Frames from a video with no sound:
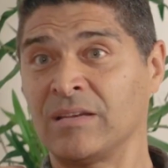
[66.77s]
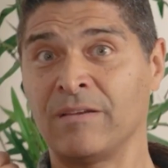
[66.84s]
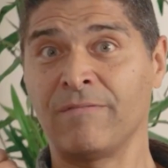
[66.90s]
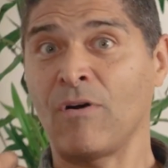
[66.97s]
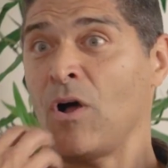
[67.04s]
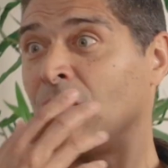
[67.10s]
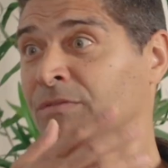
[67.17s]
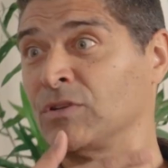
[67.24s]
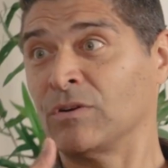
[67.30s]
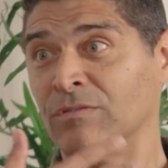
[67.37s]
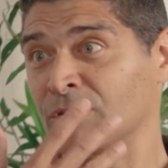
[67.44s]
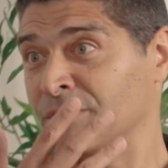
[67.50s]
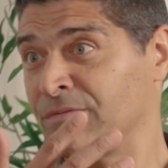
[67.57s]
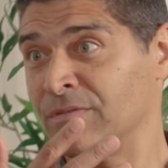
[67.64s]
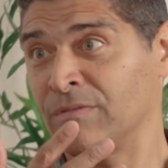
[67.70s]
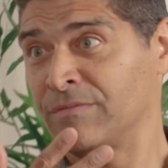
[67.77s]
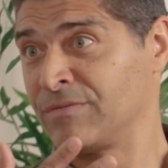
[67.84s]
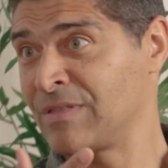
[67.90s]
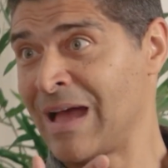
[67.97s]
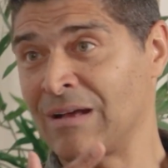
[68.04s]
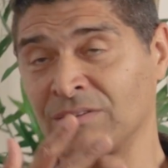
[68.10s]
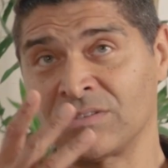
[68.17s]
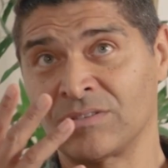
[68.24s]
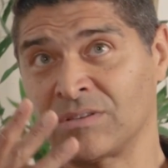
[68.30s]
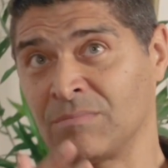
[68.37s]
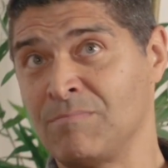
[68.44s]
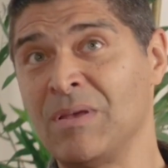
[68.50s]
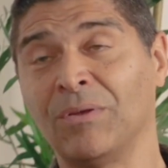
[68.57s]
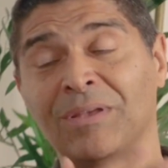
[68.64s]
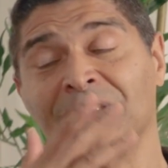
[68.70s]
evolved over thousands of
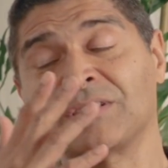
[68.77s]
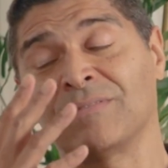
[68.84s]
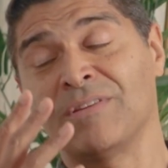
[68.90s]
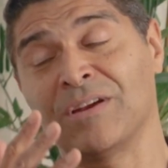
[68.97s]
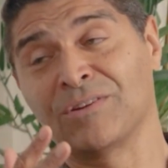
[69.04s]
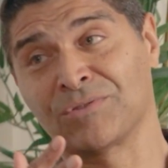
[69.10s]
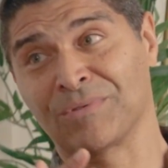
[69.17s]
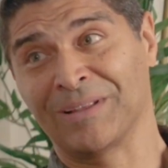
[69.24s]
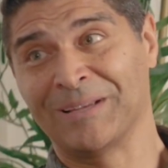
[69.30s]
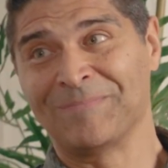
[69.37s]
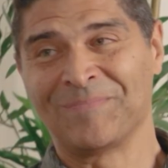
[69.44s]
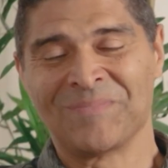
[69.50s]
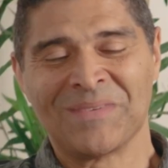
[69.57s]
millions of years, really.